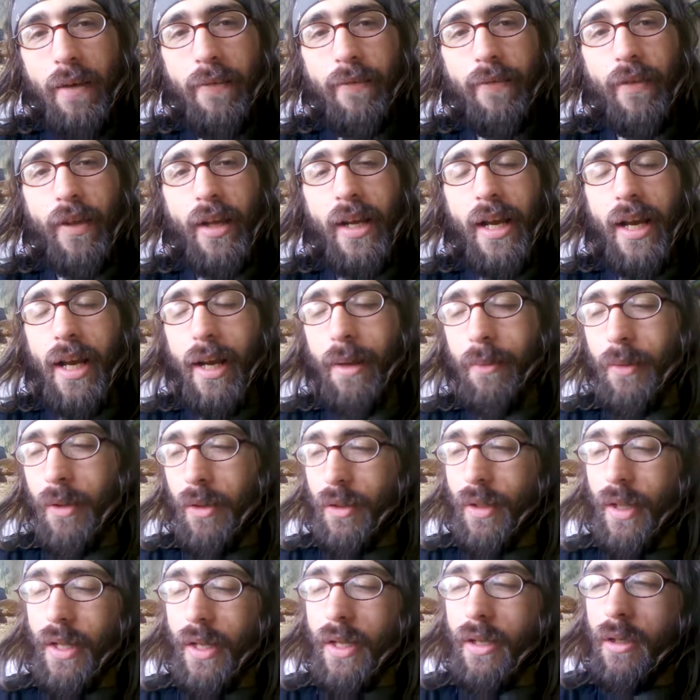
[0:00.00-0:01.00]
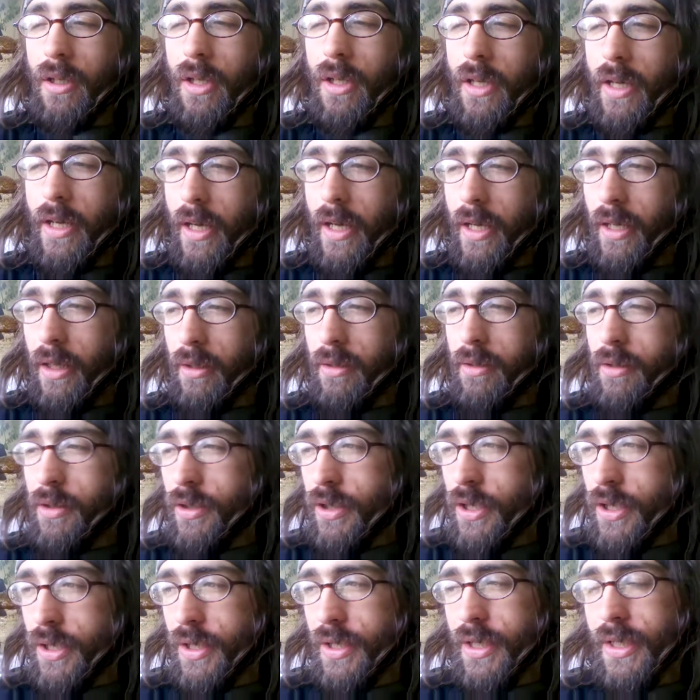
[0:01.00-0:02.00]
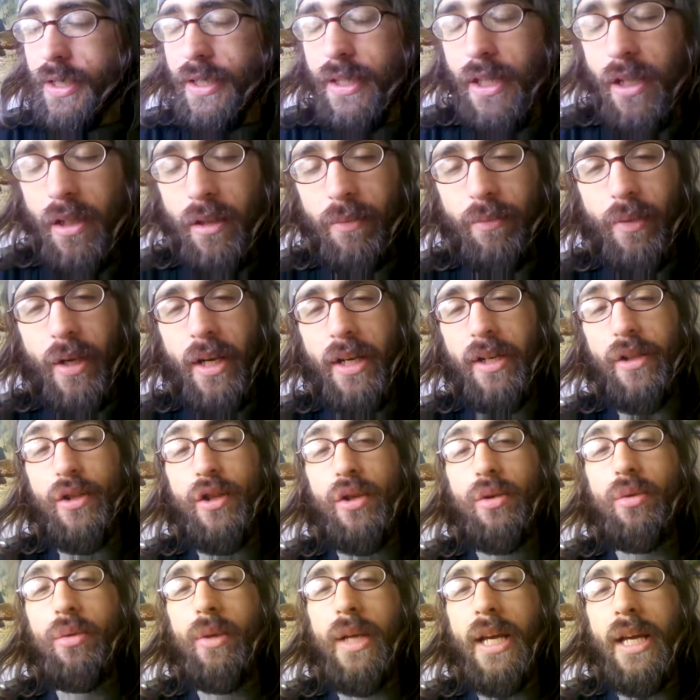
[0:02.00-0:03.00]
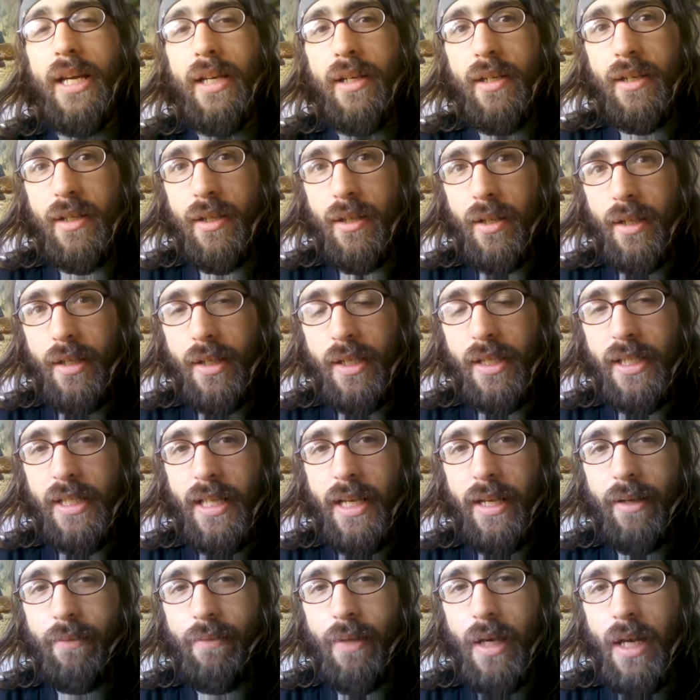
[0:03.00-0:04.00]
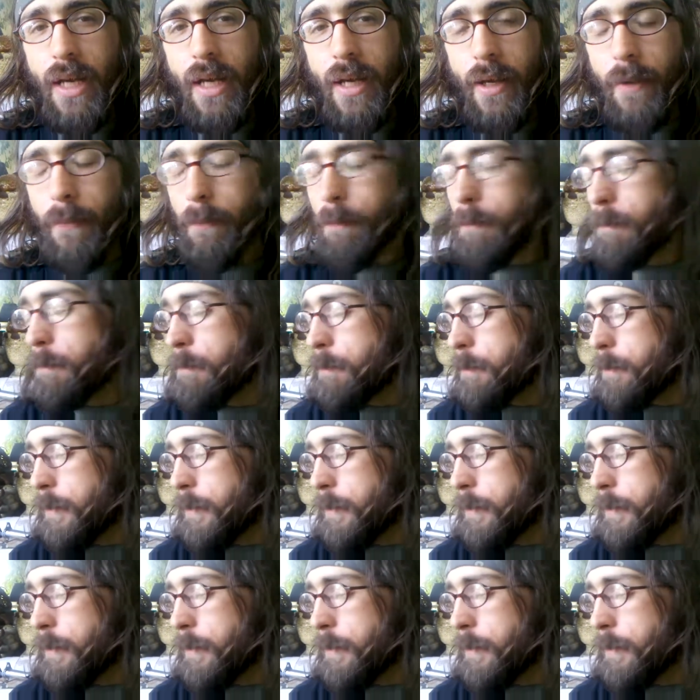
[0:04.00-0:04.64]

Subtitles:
off the camera later today, just to celebrate 2 days in the same day.